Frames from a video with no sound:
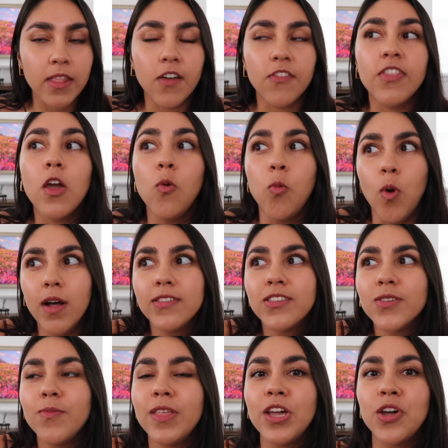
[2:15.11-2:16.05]
Like, they want
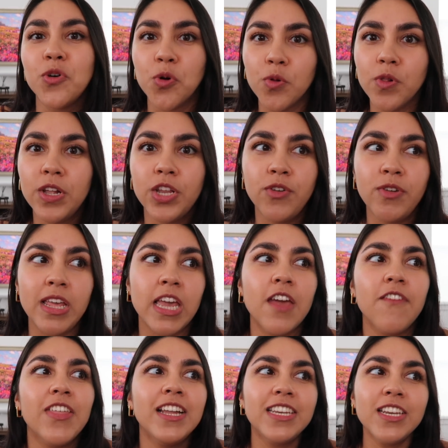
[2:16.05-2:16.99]
something cool and
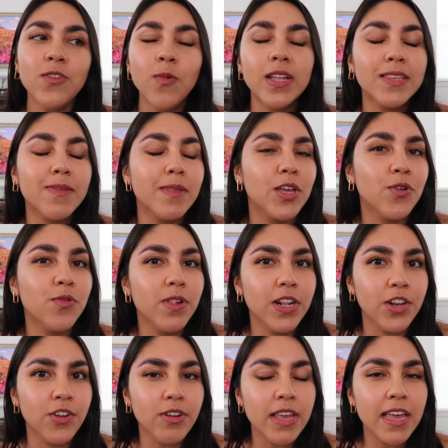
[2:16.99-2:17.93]
unique. If they didn't want something cool
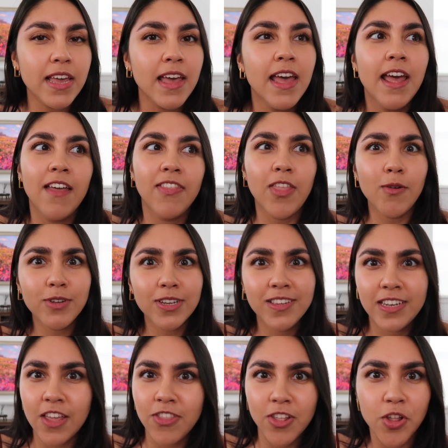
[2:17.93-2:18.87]
and unique, they would
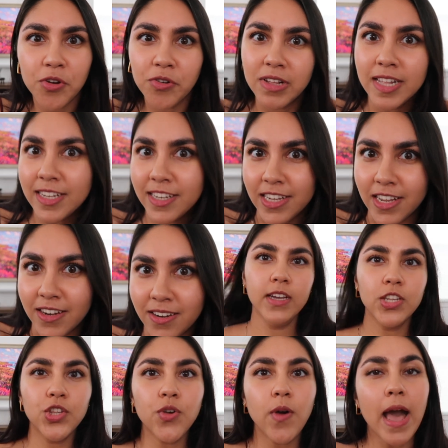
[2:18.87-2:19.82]
just stay at the local Hilton.
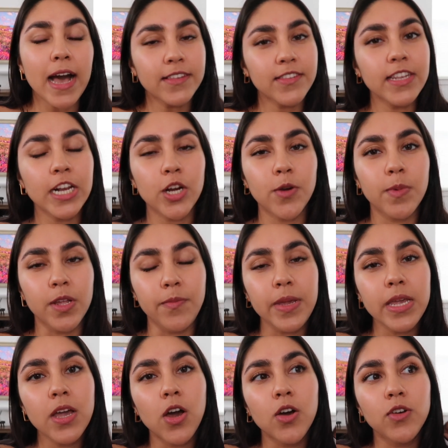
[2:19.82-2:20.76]
So as an
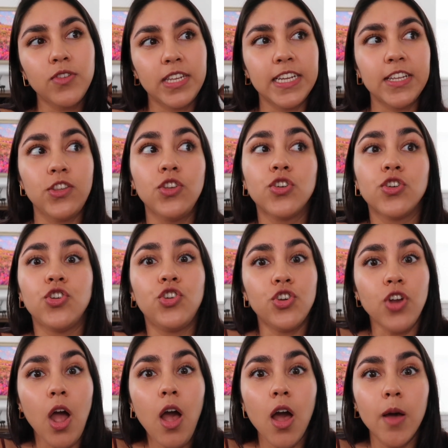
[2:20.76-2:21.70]
Airbnb host, it's your
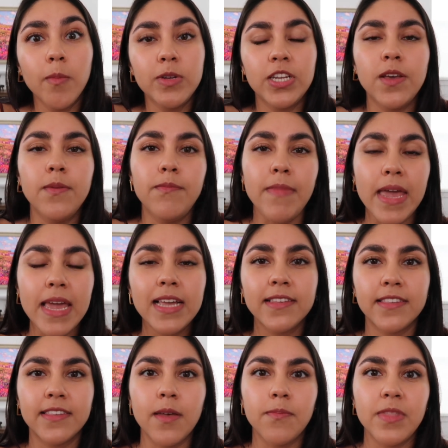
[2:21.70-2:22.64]
job to make
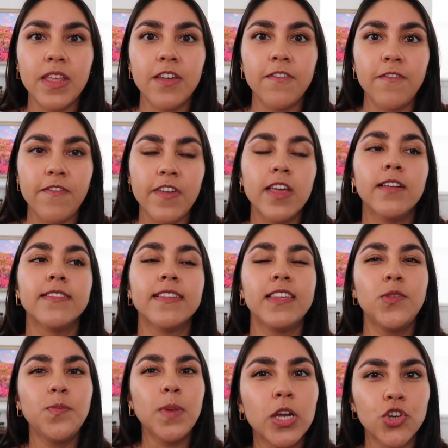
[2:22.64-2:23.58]
something feel
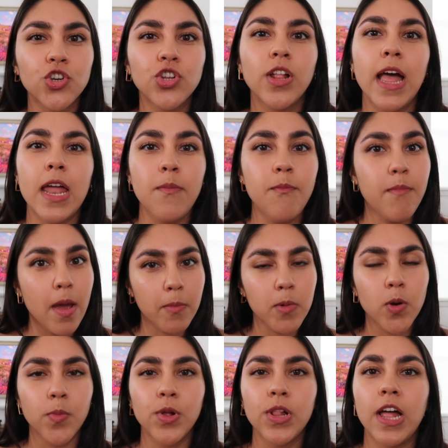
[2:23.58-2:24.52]
special and
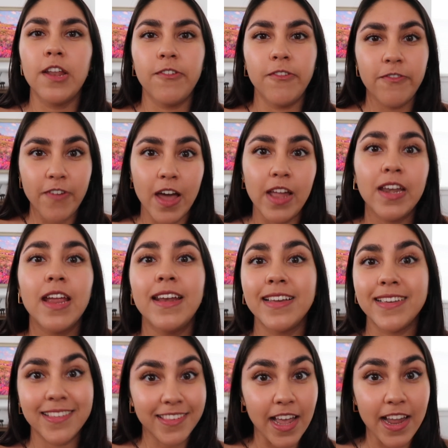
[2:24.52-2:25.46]
memorable and fun and
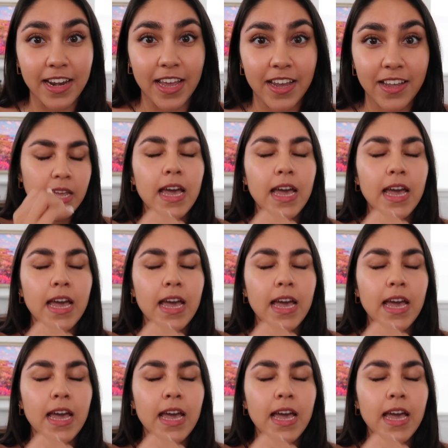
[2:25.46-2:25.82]
exciting.